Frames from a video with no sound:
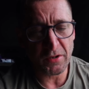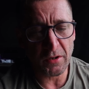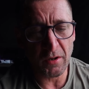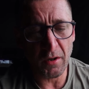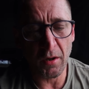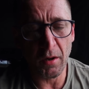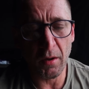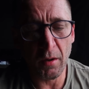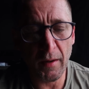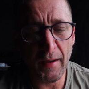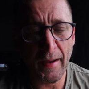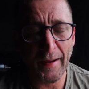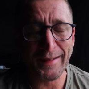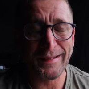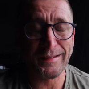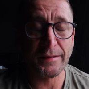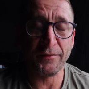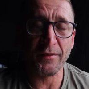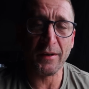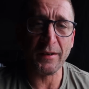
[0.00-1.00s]

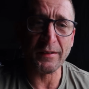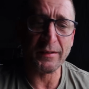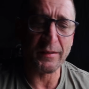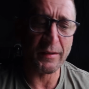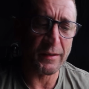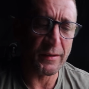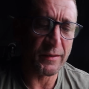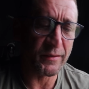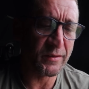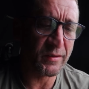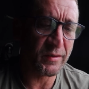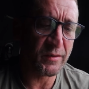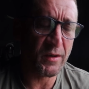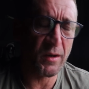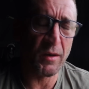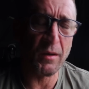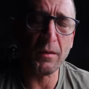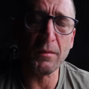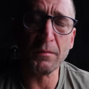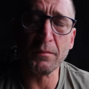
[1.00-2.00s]
activated
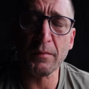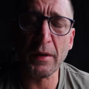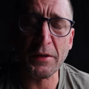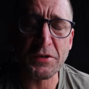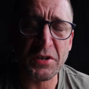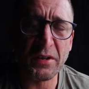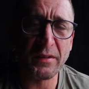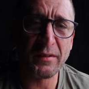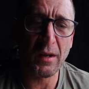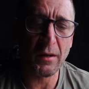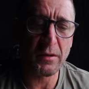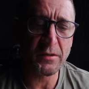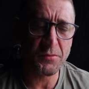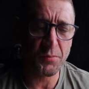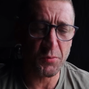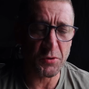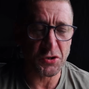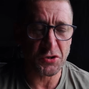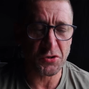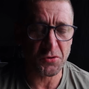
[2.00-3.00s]
magic
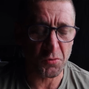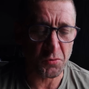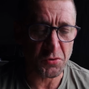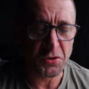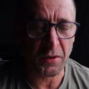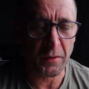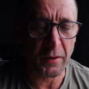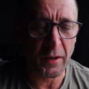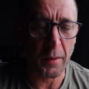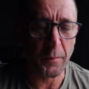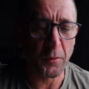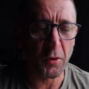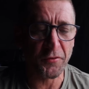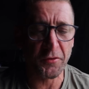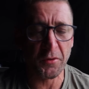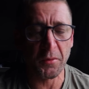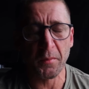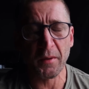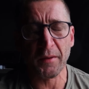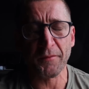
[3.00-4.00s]
dust, which is also coming
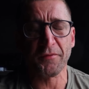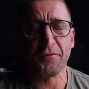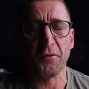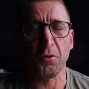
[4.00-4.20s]
off them and